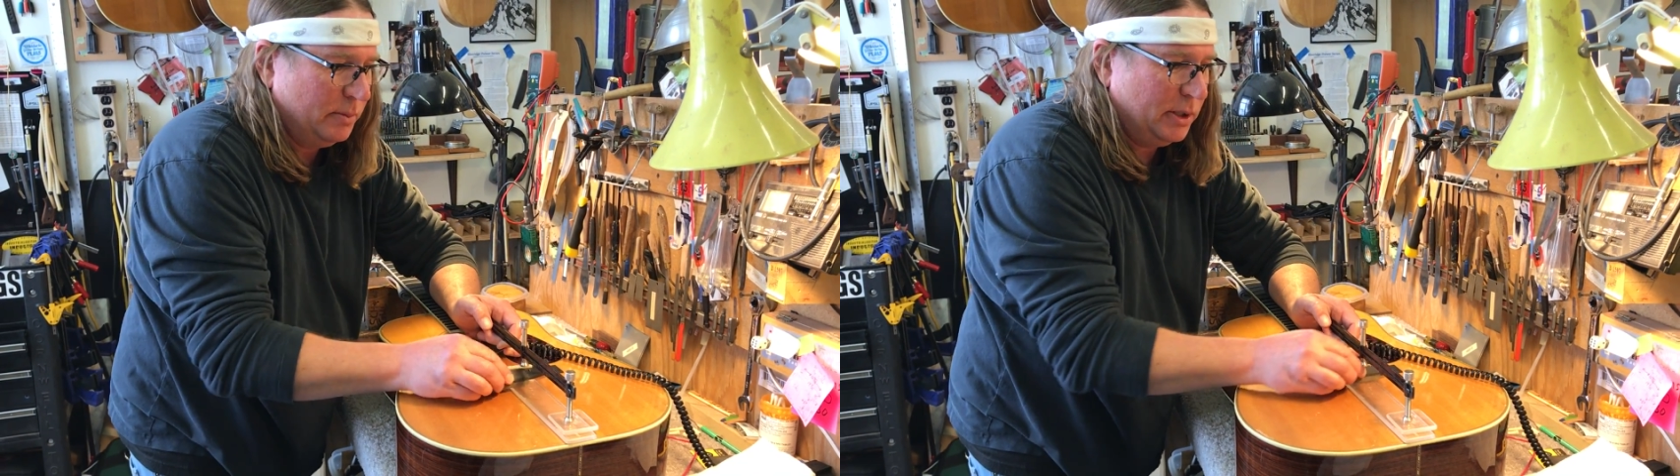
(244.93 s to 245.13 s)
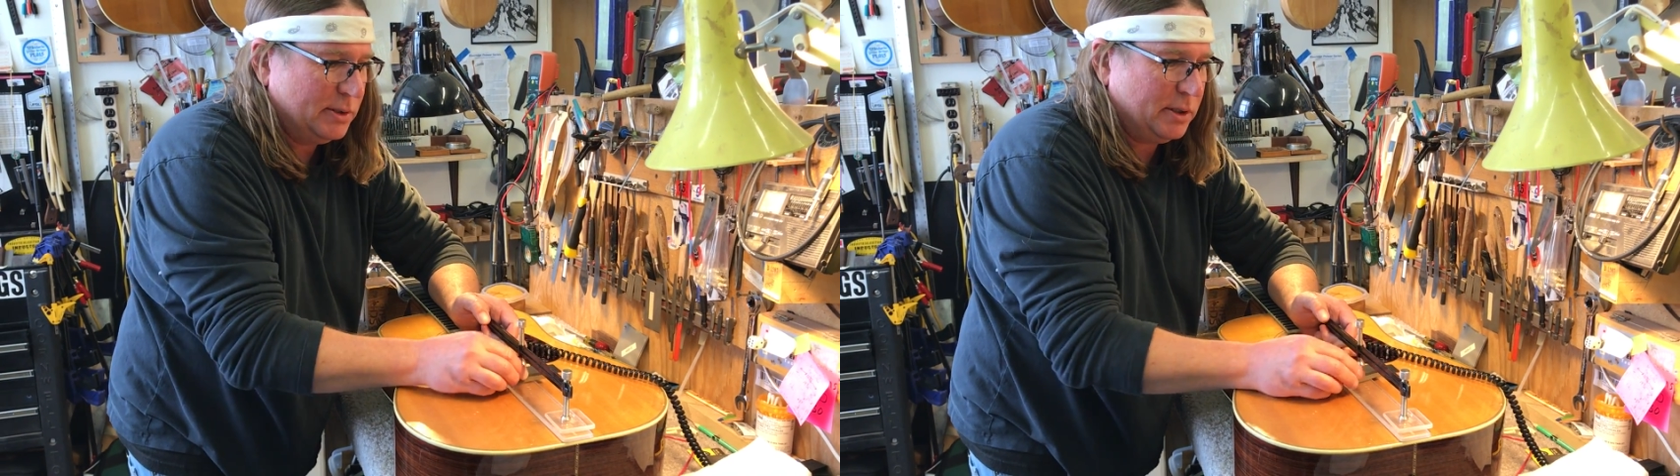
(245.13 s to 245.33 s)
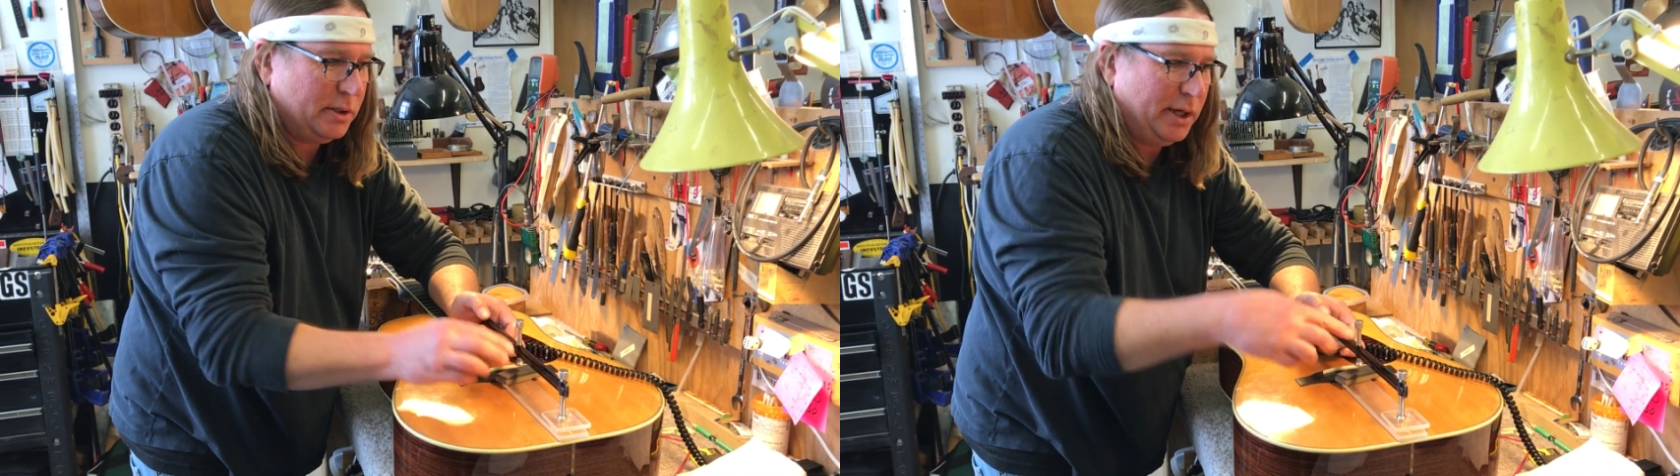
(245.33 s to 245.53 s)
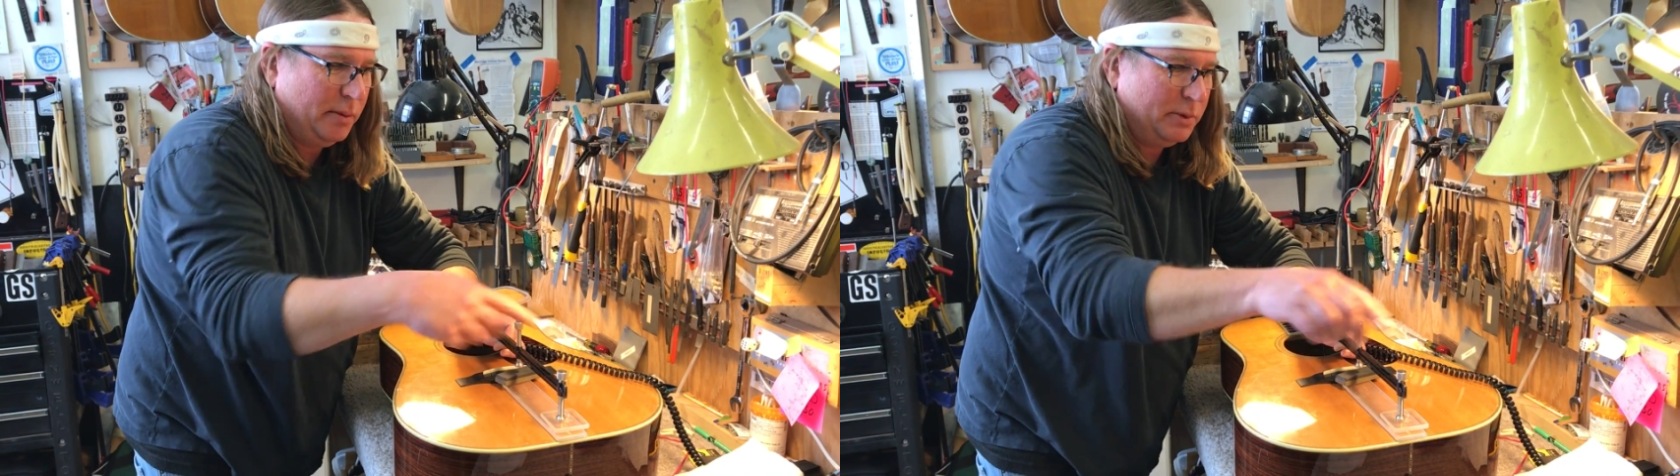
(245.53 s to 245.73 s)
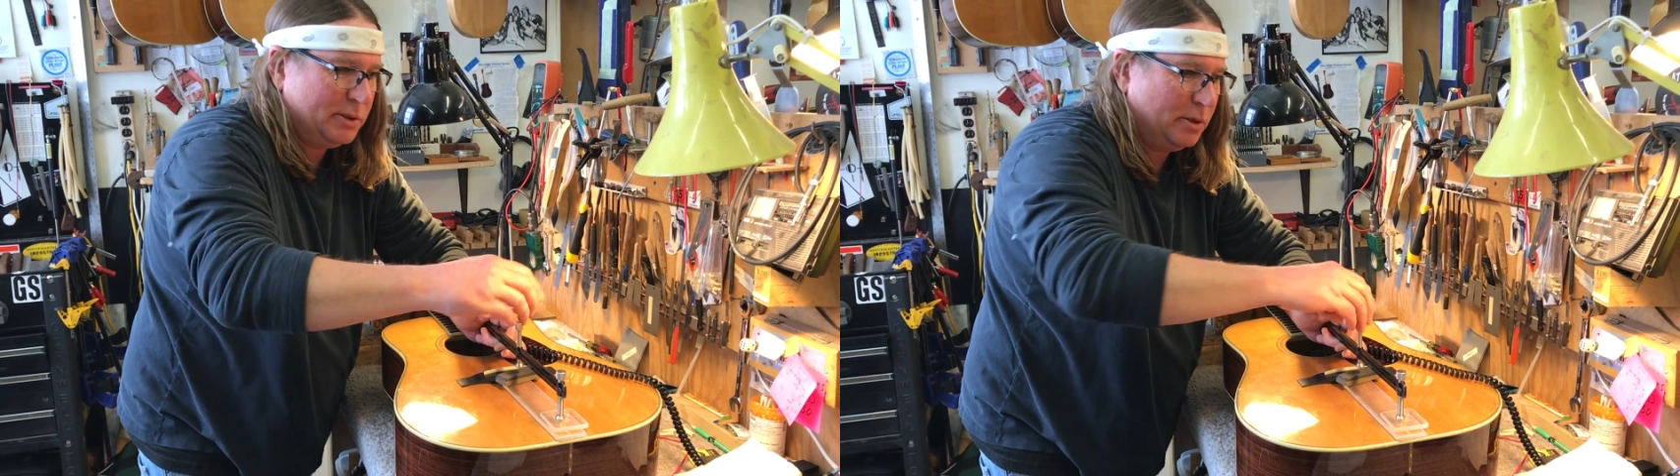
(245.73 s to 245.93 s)
because the
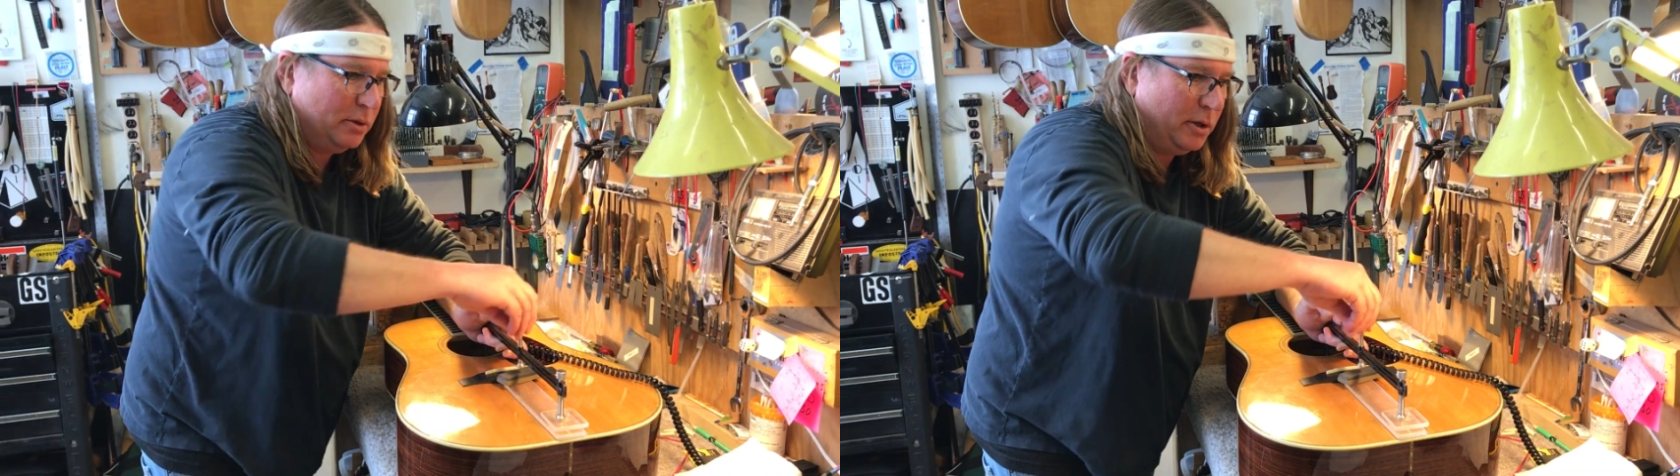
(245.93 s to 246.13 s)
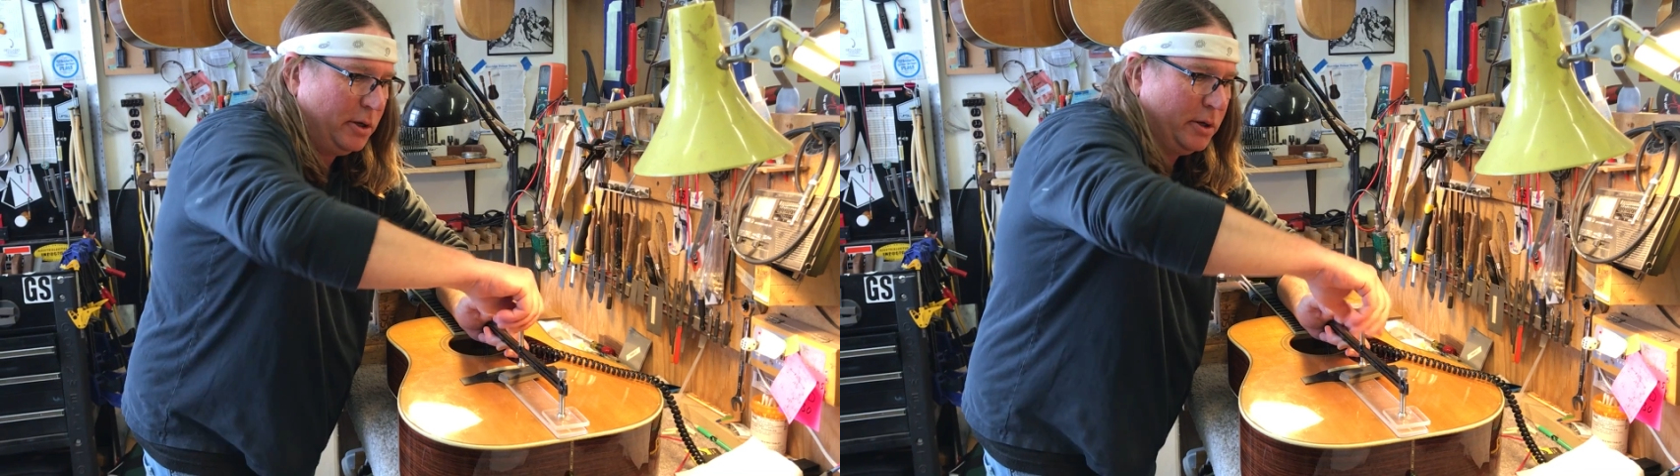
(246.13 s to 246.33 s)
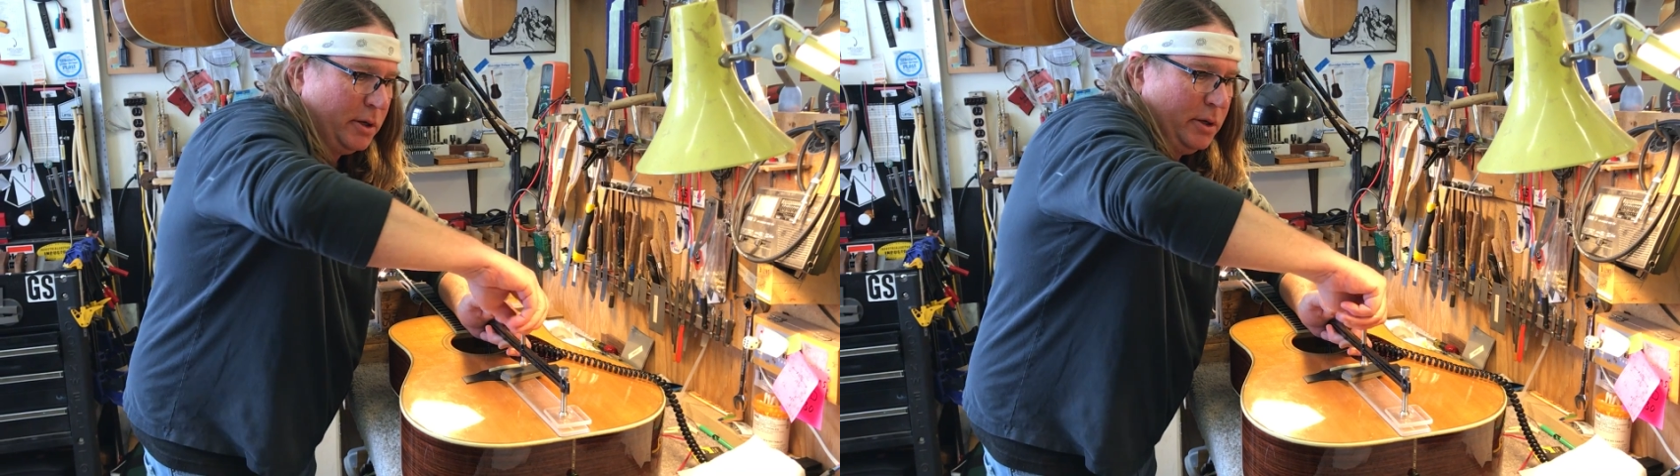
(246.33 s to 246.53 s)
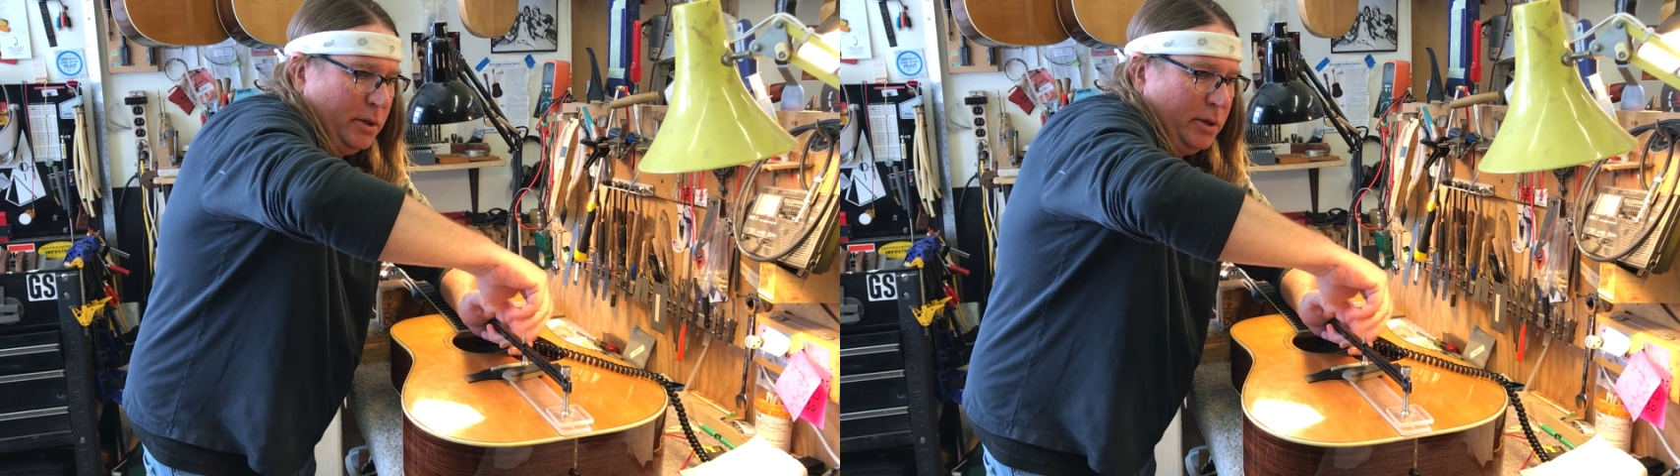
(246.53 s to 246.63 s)
clamp is so long,